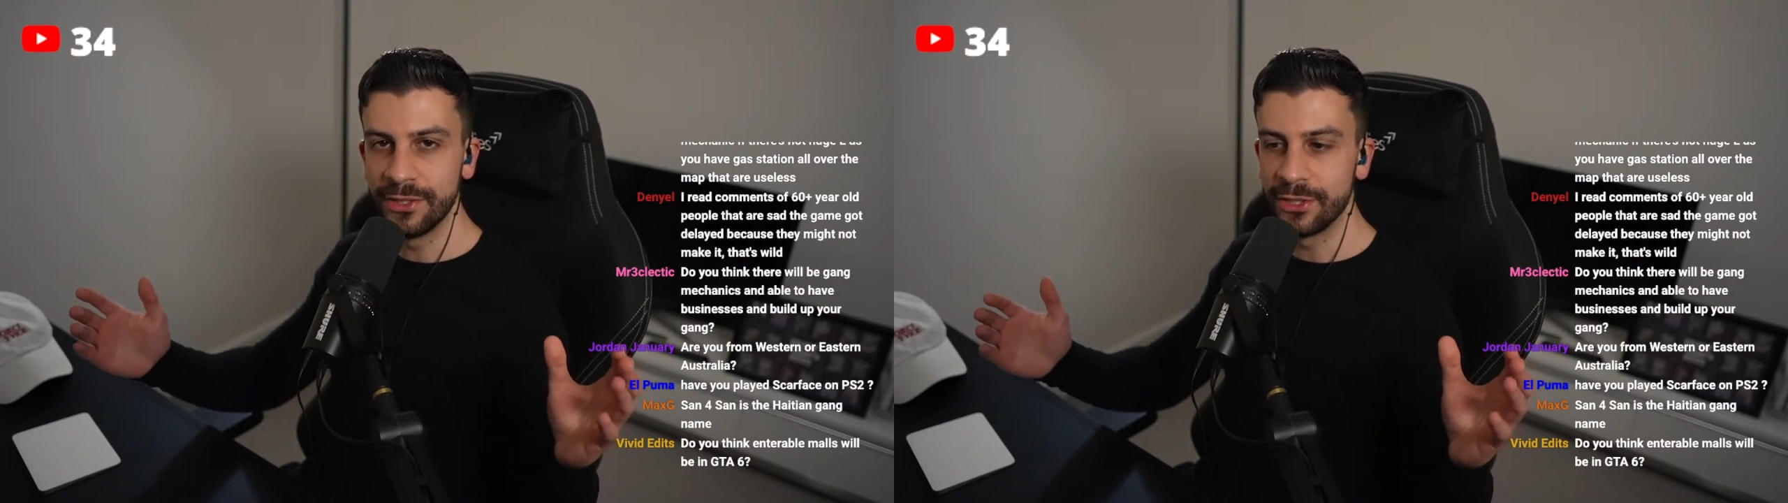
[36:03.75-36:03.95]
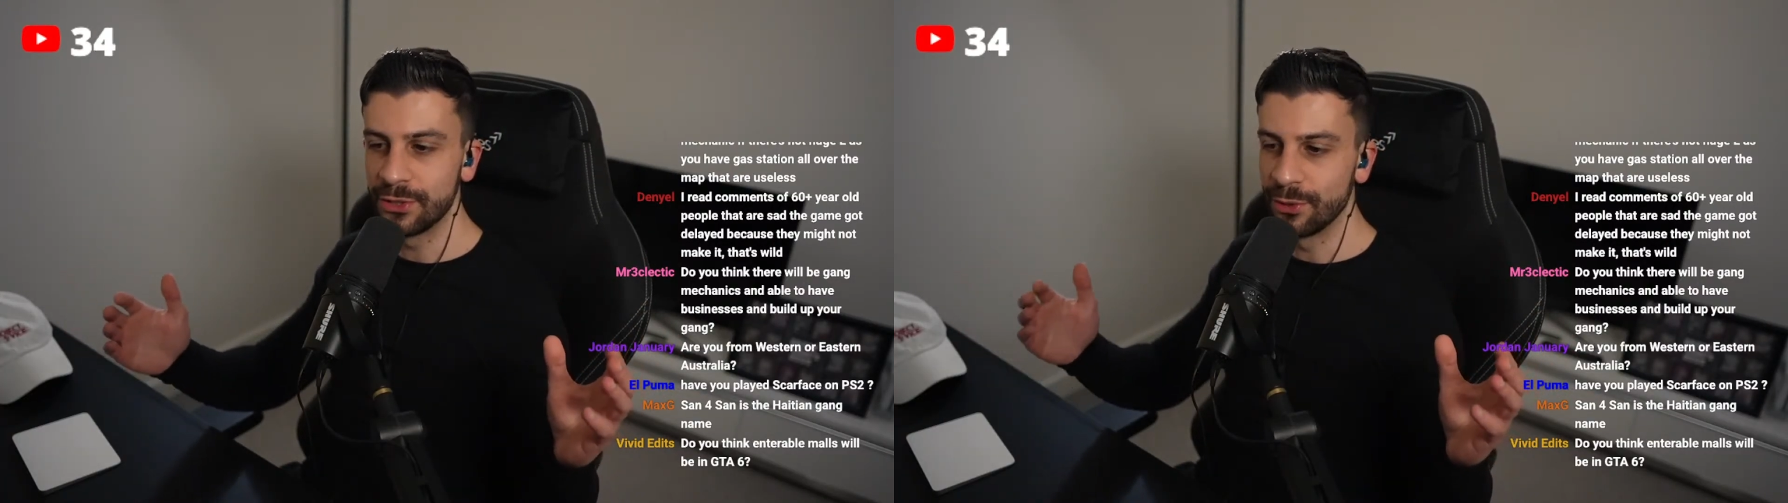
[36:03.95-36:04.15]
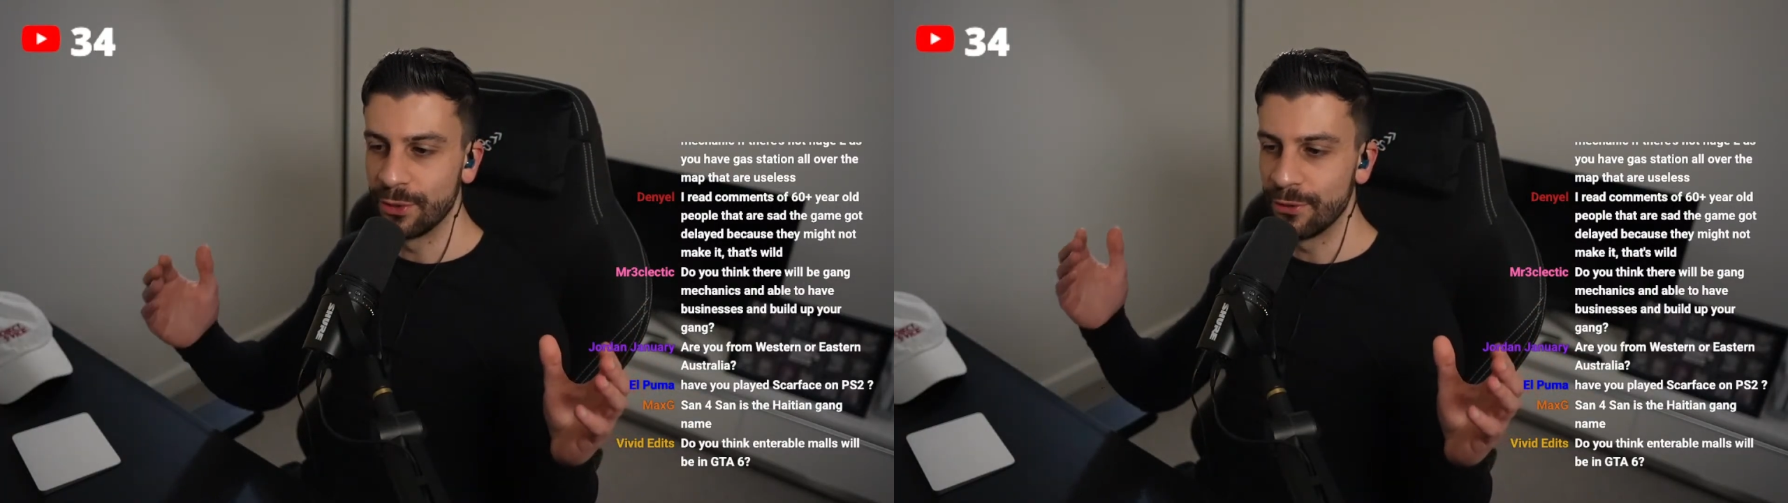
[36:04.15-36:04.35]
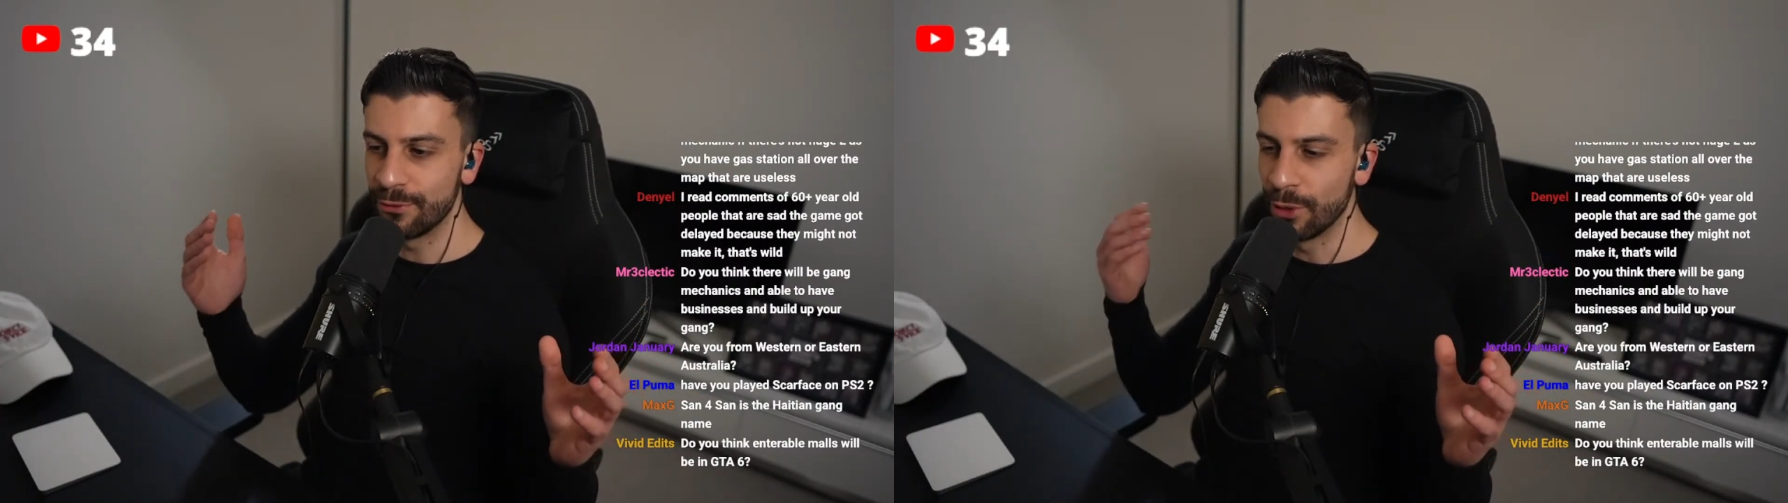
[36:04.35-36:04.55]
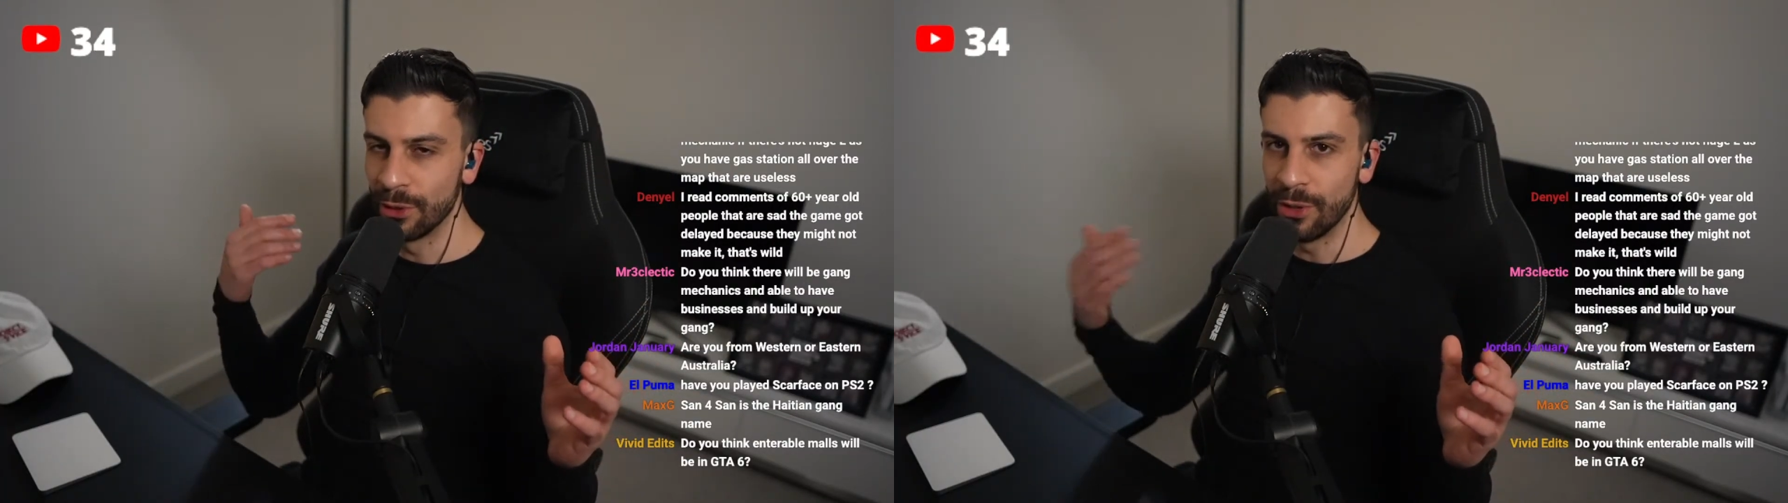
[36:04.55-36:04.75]
just sort of
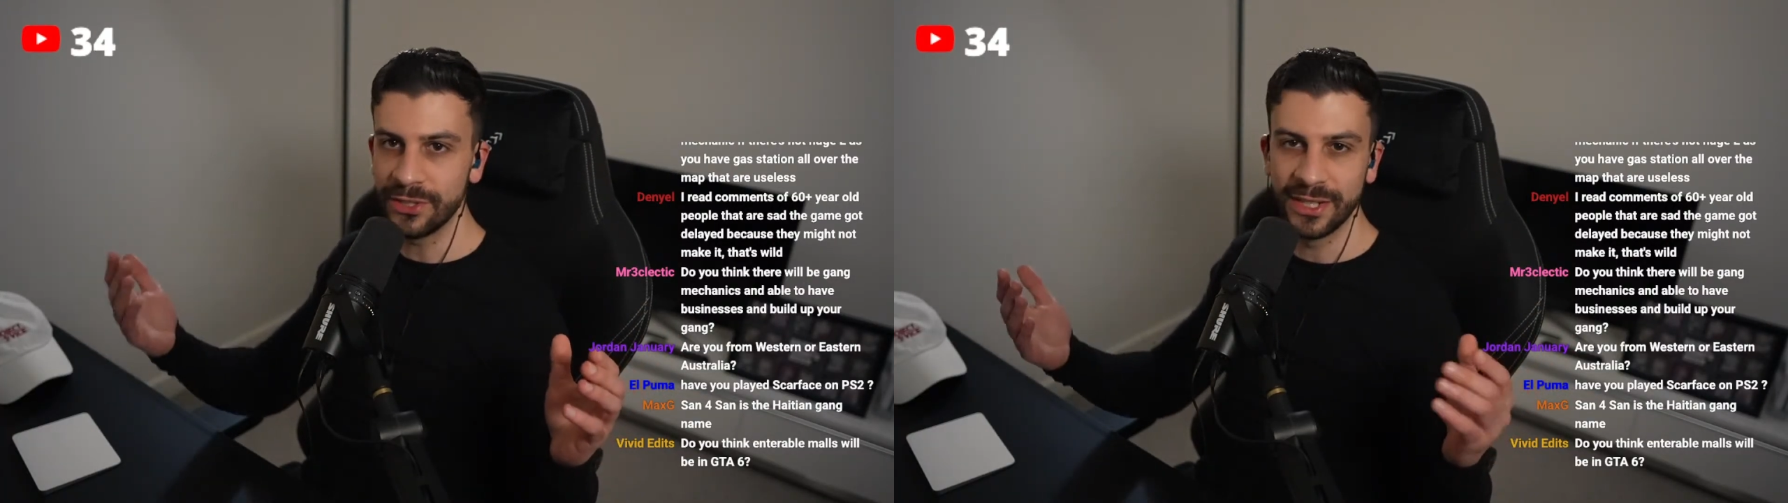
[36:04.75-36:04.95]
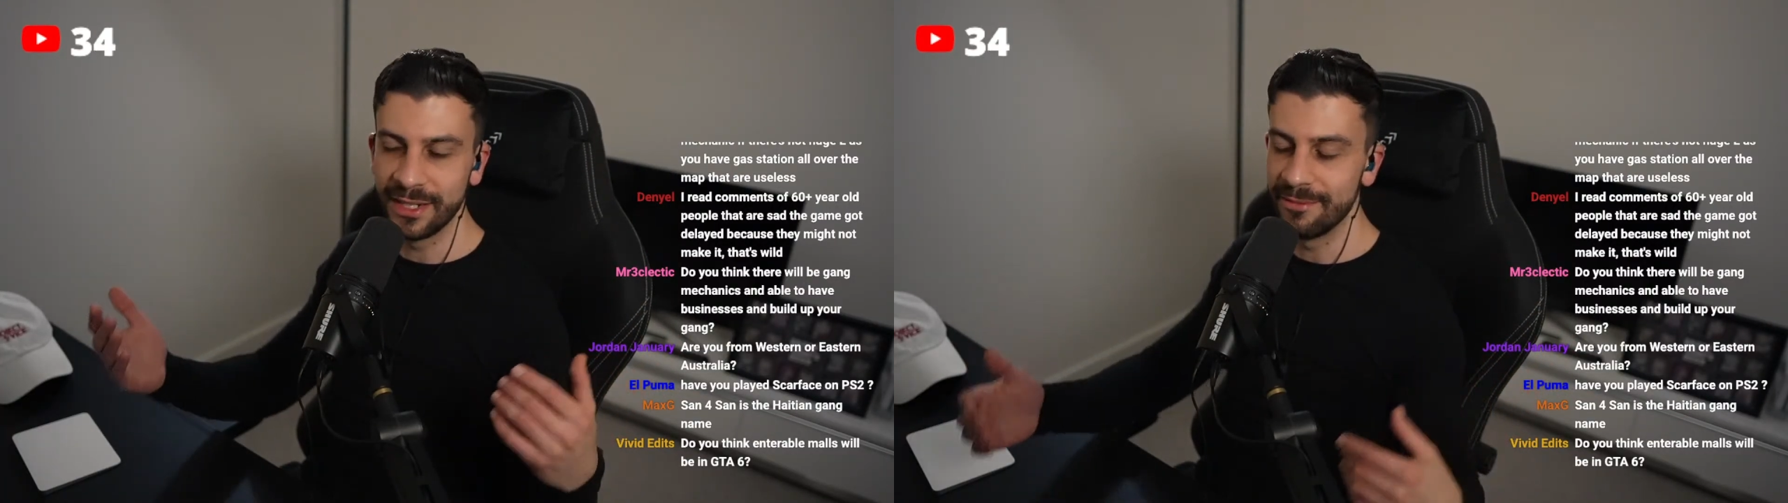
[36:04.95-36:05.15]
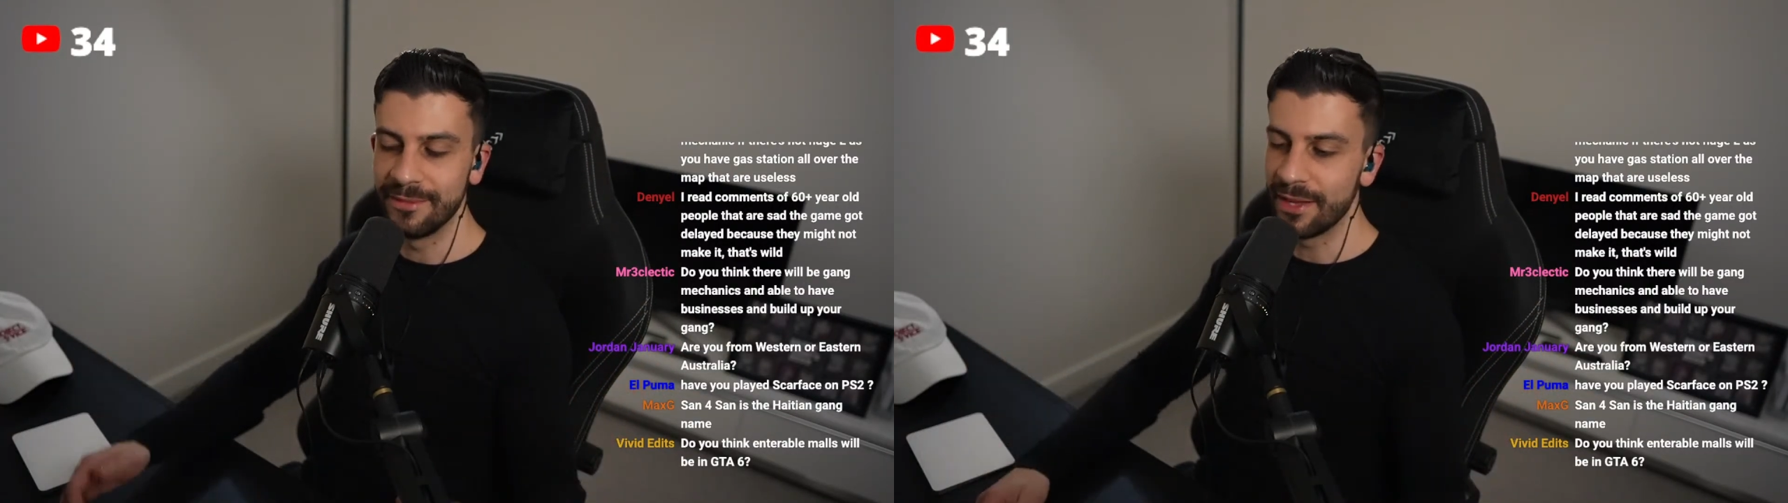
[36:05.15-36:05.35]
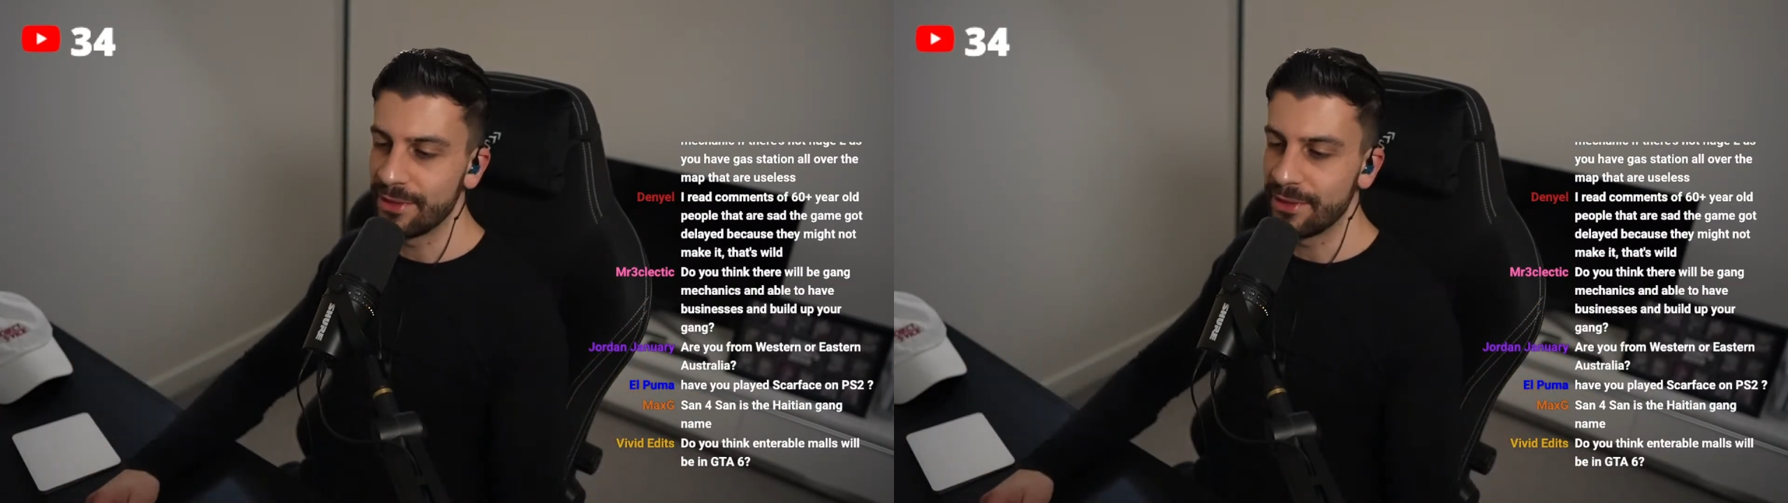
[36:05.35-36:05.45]
got lost, and nothing